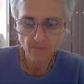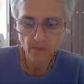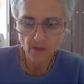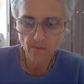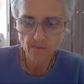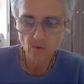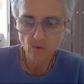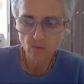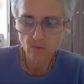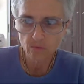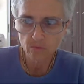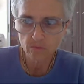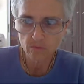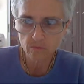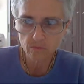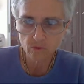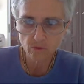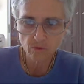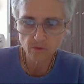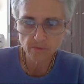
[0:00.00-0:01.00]
But I'll
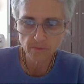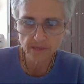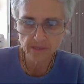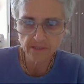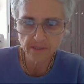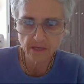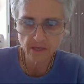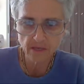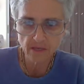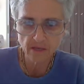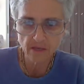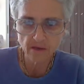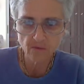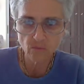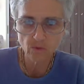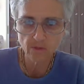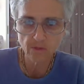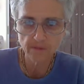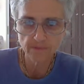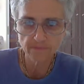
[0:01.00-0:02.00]
do the best I can
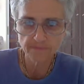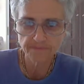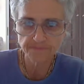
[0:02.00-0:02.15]
with it.